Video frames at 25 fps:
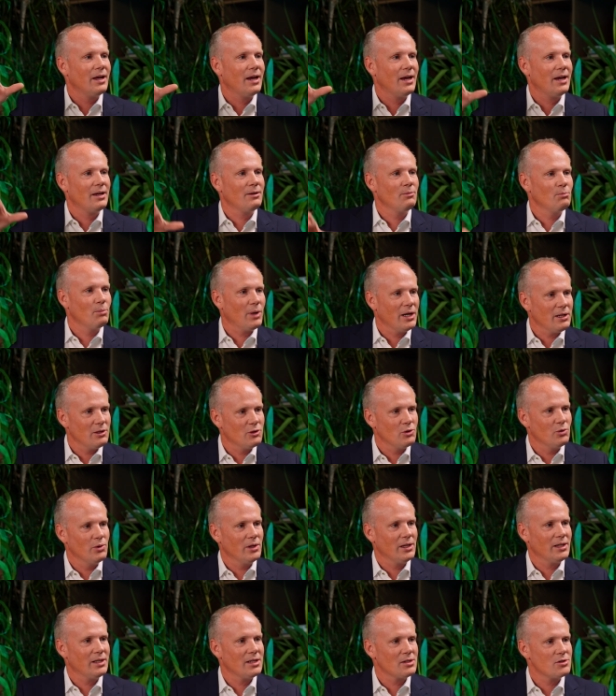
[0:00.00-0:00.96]
And by
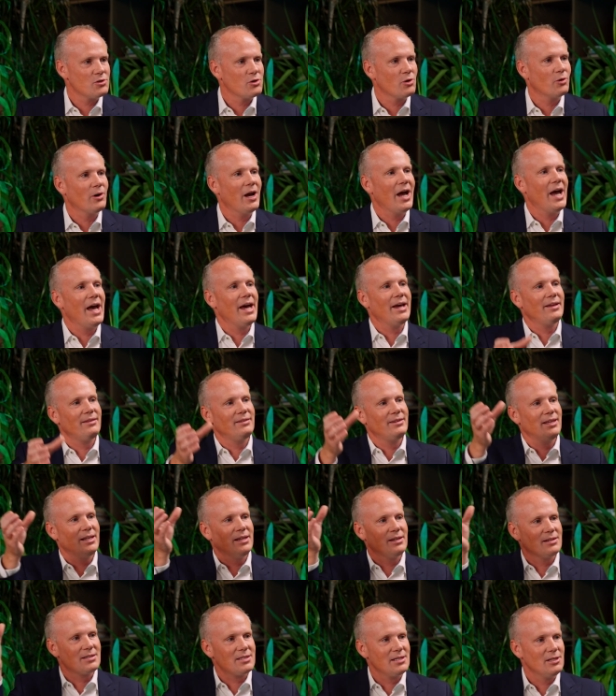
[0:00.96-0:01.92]
doing this, you're
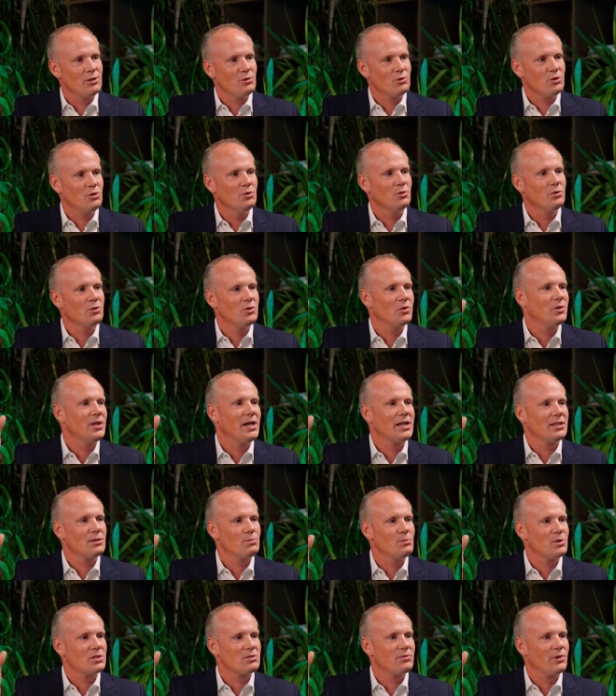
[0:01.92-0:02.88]
adding CO2 to the
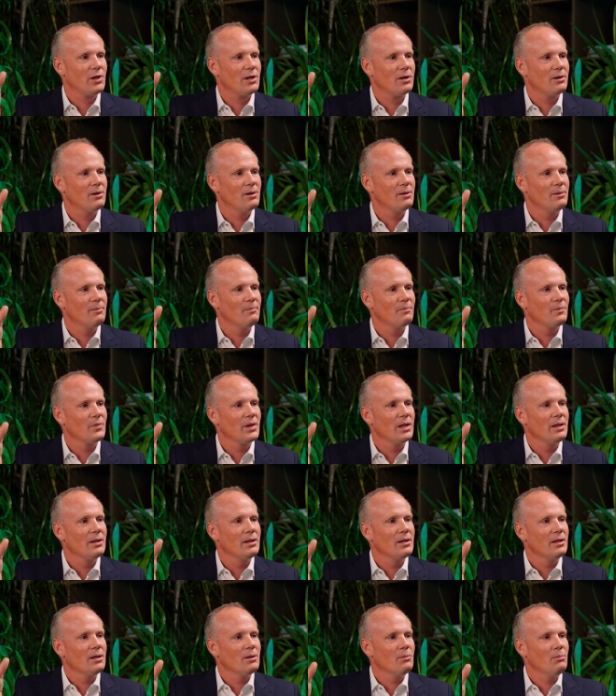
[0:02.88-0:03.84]
atmosphere.
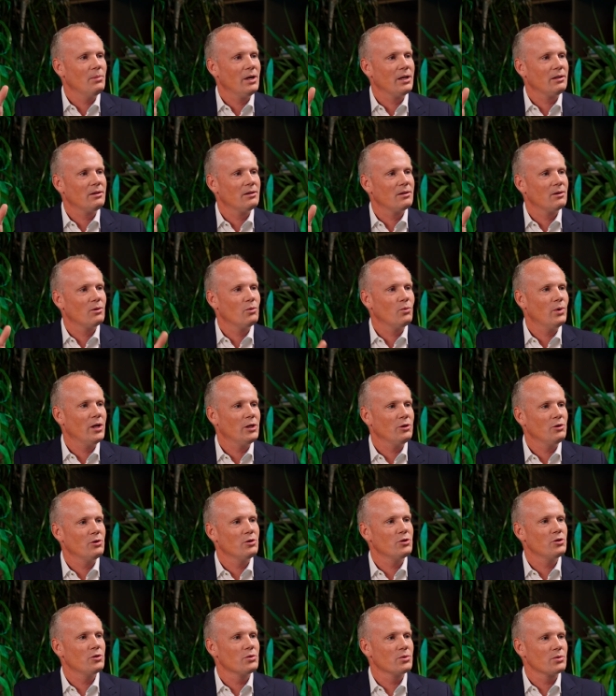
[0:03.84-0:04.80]
But when
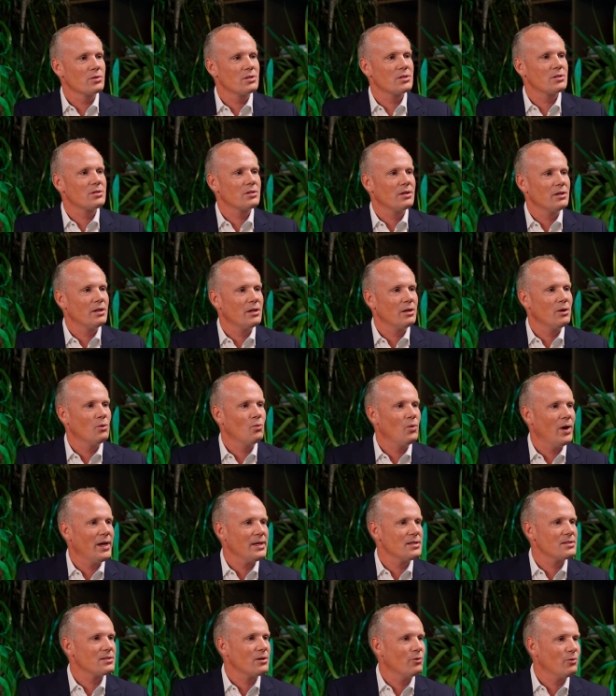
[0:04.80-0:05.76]
you use uh,
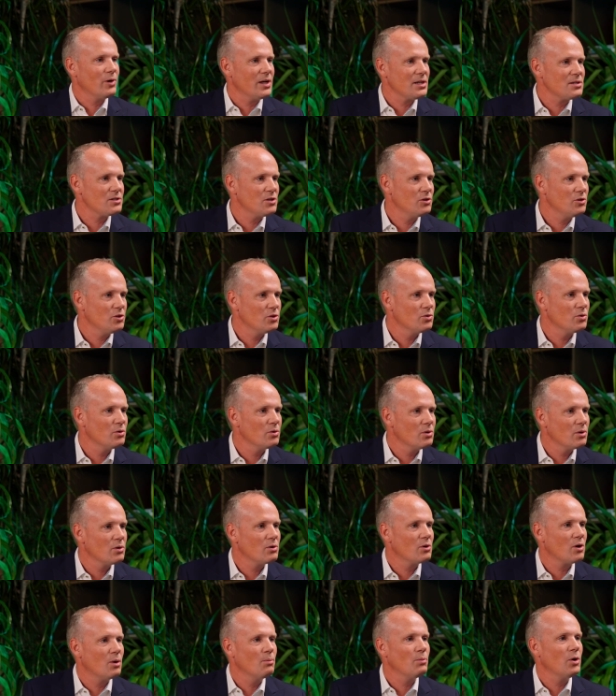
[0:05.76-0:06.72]
waste and residue
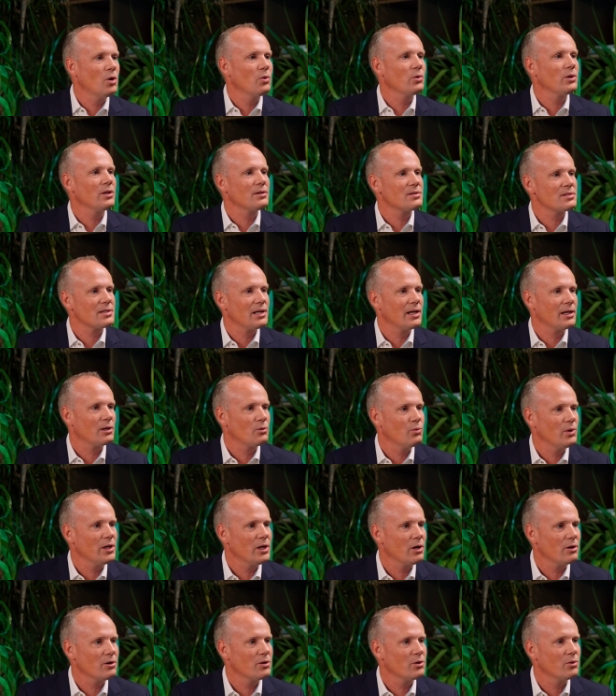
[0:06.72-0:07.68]
components like
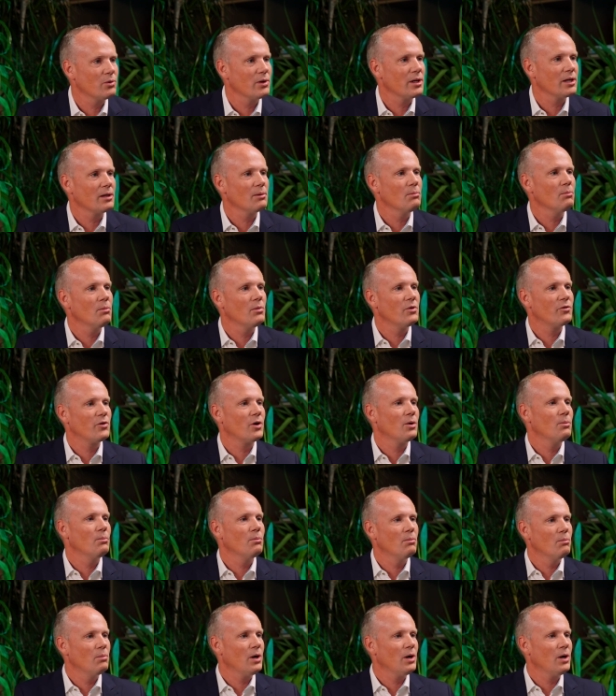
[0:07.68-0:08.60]
we are doing from